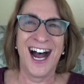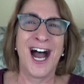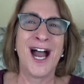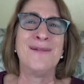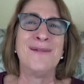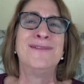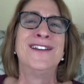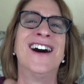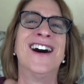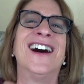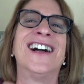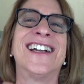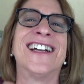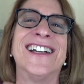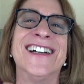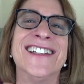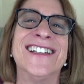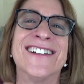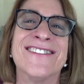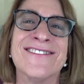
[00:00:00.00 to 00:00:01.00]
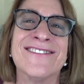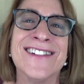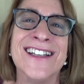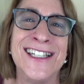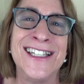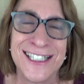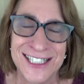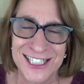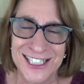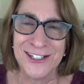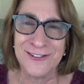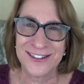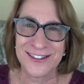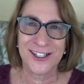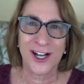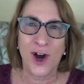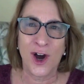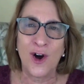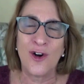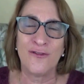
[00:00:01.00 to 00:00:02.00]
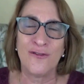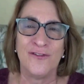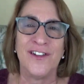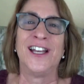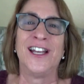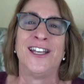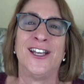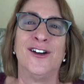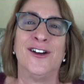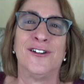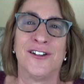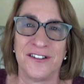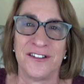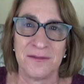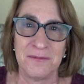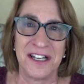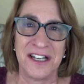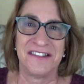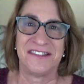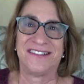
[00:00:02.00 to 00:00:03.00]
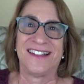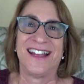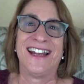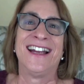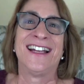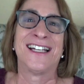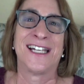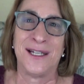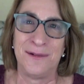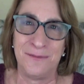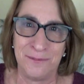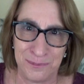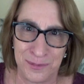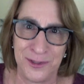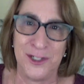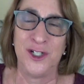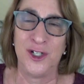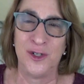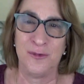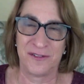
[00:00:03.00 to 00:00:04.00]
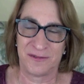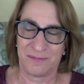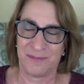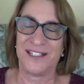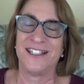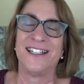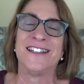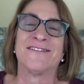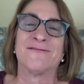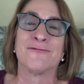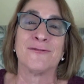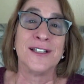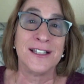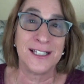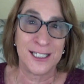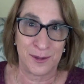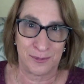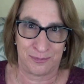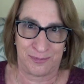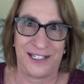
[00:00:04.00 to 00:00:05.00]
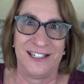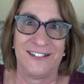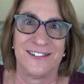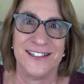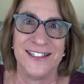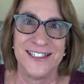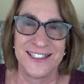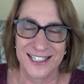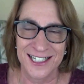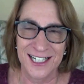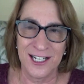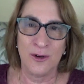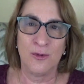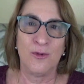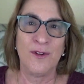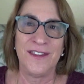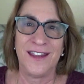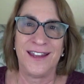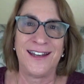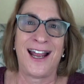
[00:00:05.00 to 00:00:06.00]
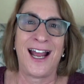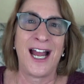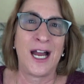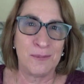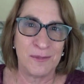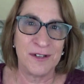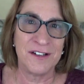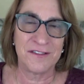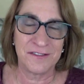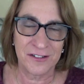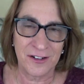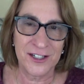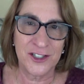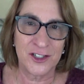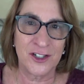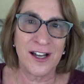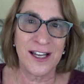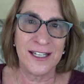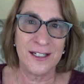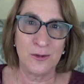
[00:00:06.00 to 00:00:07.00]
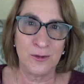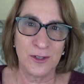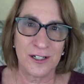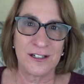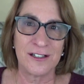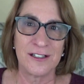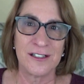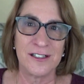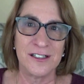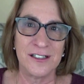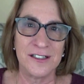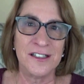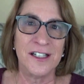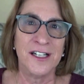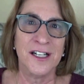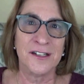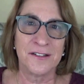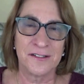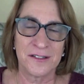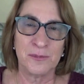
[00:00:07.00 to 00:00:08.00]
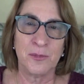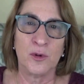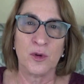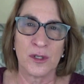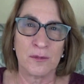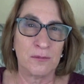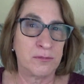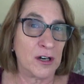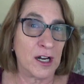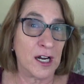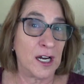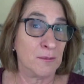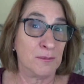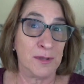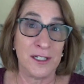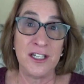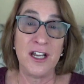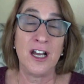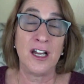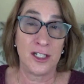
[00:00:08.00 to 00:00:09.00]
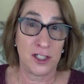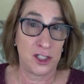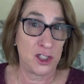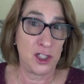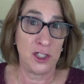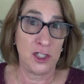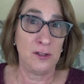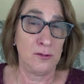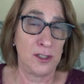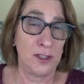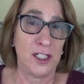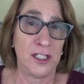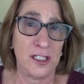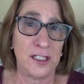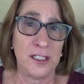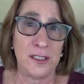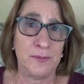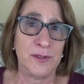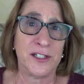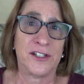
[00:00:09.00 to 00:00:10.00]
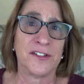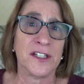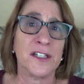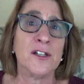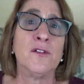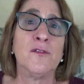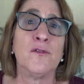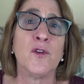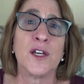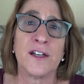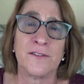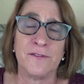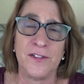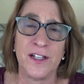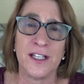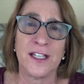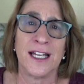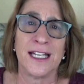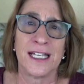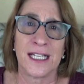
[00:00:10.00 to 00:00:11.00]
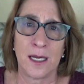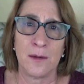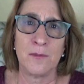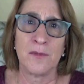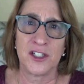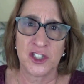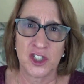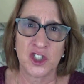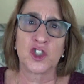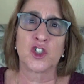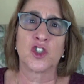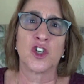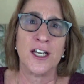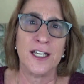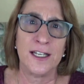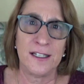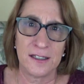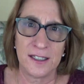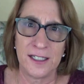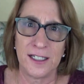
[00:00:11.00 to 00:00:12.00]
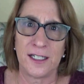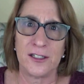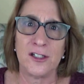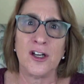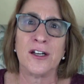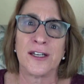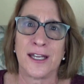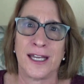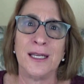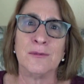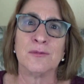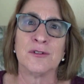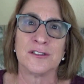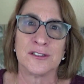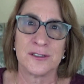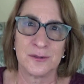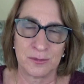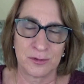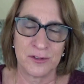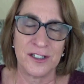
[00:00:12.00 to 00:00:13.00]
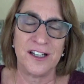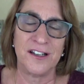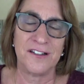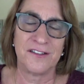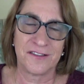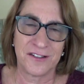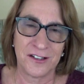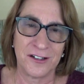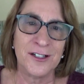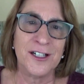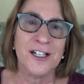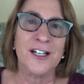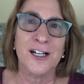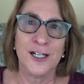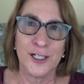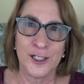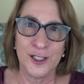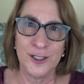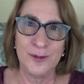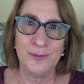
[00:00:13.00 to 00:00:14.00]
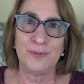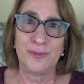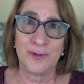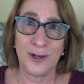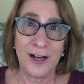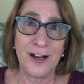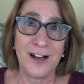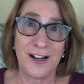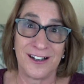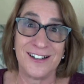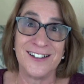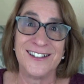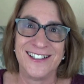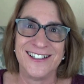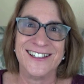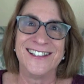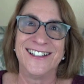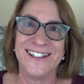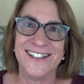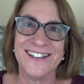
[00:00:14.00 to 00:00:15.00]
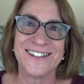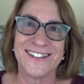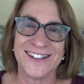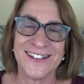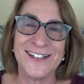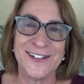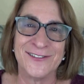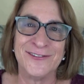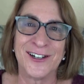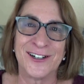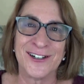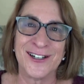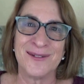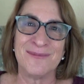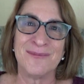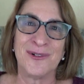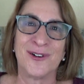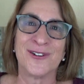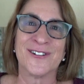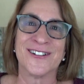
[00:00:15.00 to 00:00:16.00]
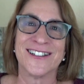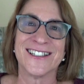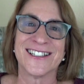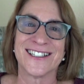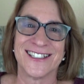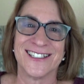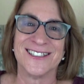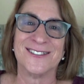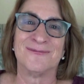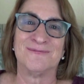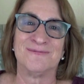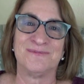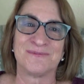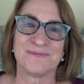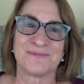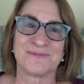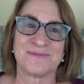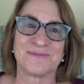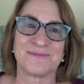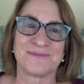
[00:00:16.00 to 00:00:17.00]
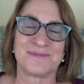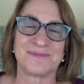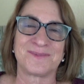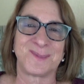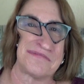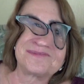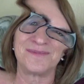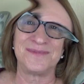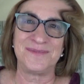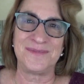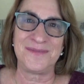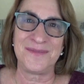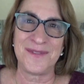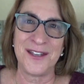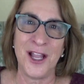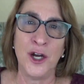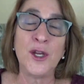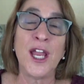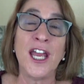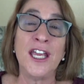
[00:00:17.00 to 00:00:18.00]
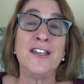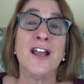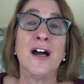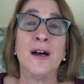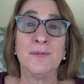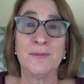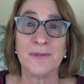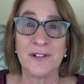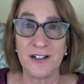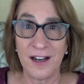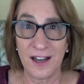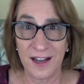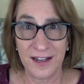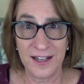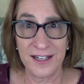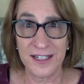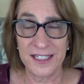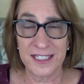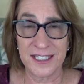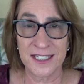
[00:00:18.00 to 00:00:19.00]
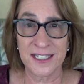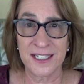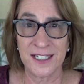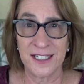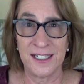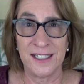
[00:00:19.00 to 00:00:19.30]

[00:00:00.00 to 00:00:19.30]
I'm not gonna reshoot the whole video because of my saggy boobs, but it's really apparent when that happens. So I try to wear a good support bra, but not too good because I don't want to feel like I'm strangling and not able to breathe. So a good bra is very important. Okay, number 8.